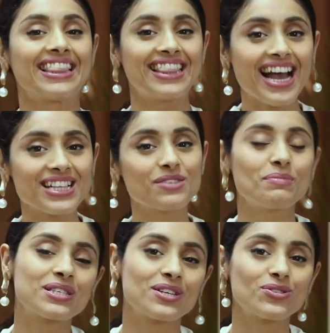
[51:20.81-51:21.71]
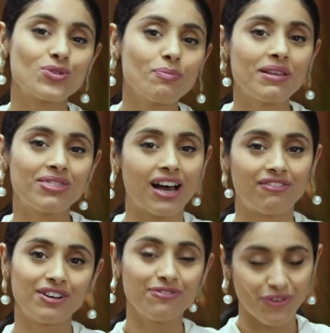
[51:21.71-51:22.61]
That's Mr. Sumit
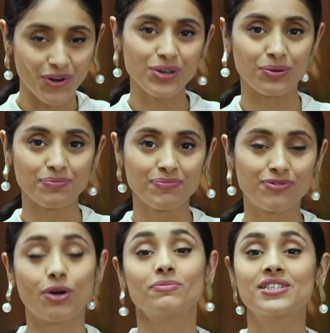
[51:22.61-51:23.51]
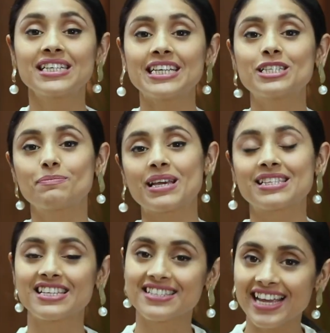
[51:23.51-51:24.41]
Dhawan for you from City
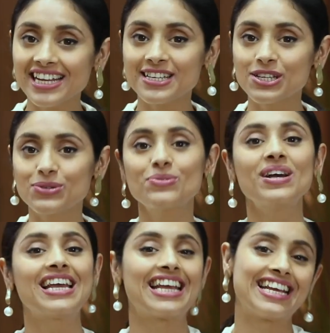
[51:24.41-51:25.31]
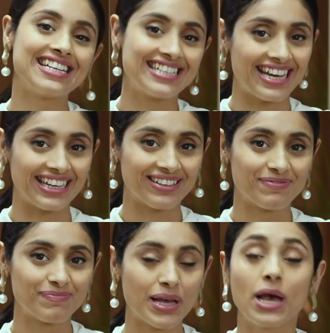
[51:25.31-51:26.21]
Spaces 82 in Delhi.
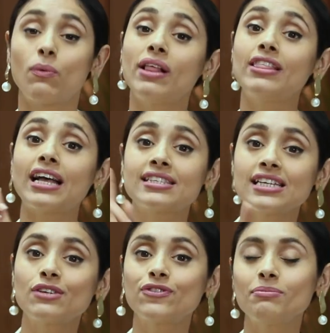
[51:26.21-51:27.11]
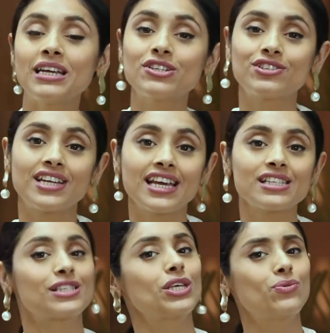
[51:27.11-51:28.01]
Well, that's it for me today.
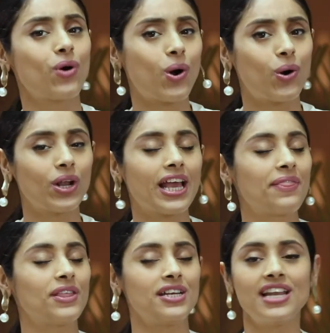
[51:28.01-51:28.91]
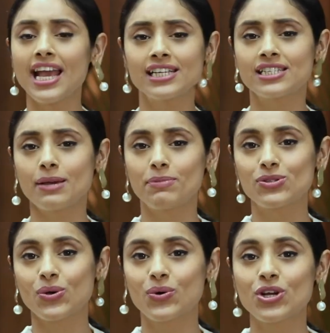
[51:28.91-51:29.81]
See you all in the next
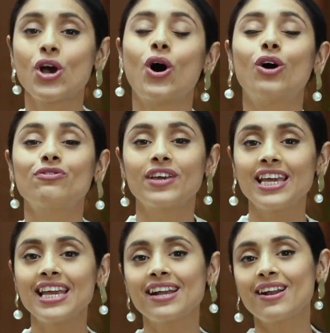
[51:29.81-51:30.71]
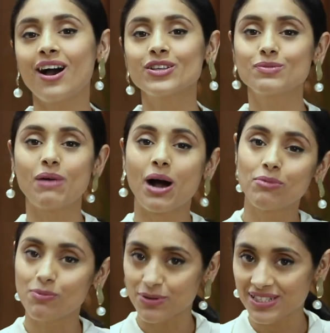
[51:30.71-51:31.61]
episode of A Class
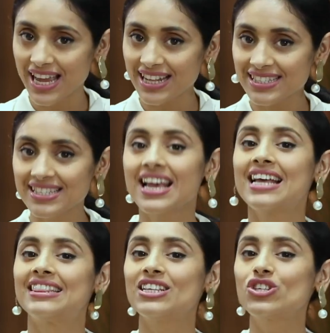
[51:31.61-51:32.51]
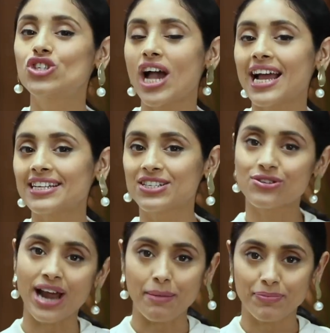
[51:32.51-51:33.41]
Marble Presents The Chat
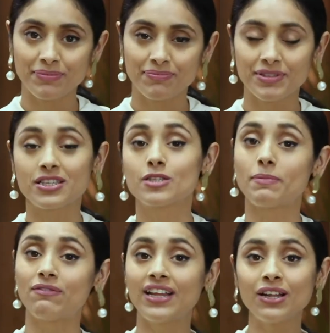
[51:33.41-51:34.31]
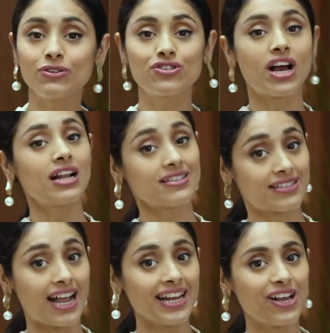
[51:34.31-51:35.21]
Trap. This is Pavleen Gujral
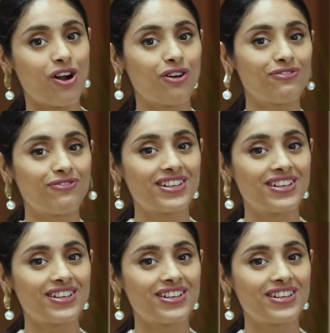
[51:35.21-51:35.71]
signing off.